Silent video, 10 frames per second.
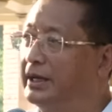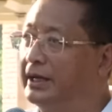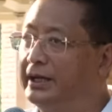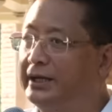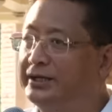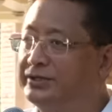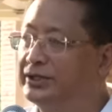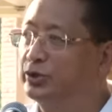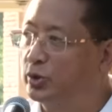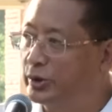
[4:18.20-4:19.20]
he is
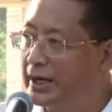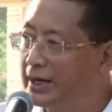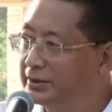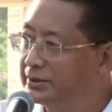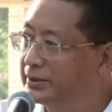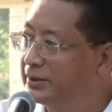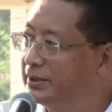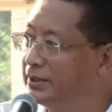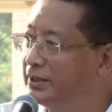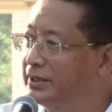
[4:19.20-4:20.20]
in good health.
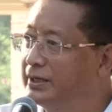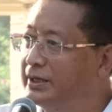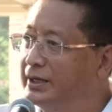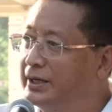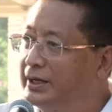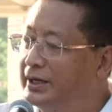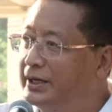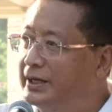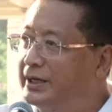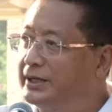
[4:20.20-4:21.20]

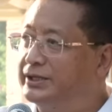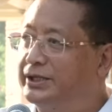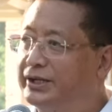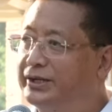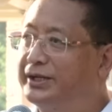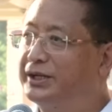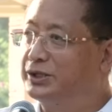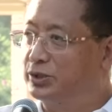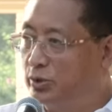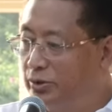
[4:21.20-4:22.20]
His hearing
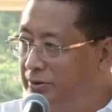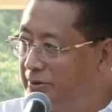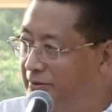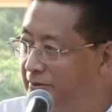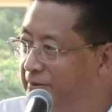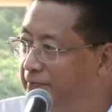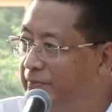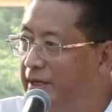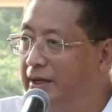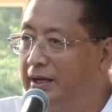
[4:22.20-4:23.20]
is good.
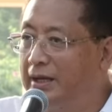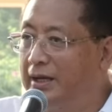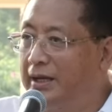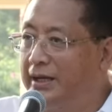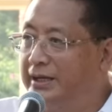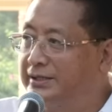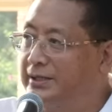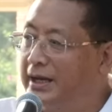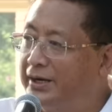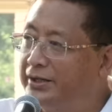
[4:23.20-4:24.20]
His
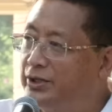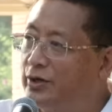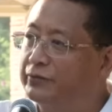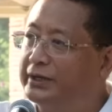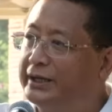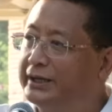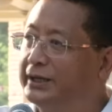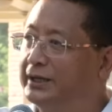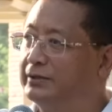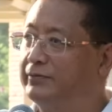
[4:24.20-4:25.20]
clarity of
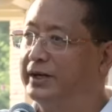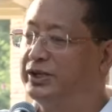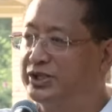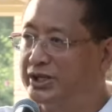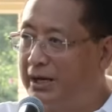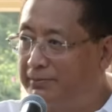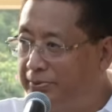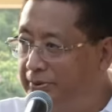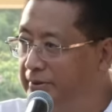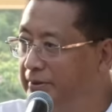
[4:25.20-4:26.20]
thinking is very sharp.
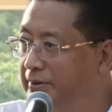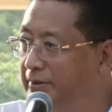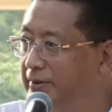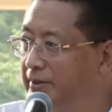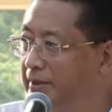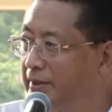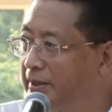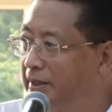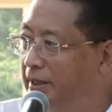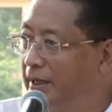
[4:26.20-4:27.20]

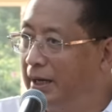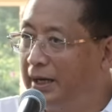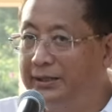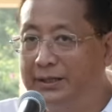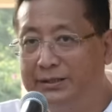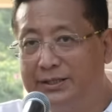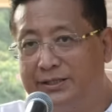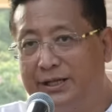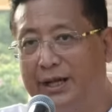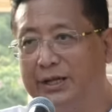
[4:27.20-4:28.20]
And in
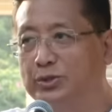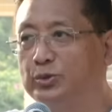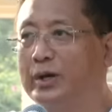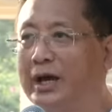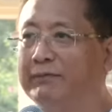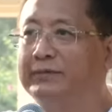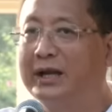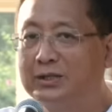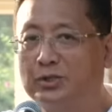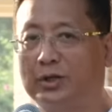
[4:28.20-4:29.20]
this age, to have
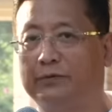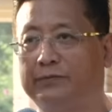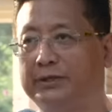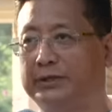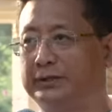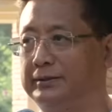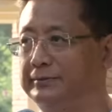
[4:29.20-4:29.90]
that sort of a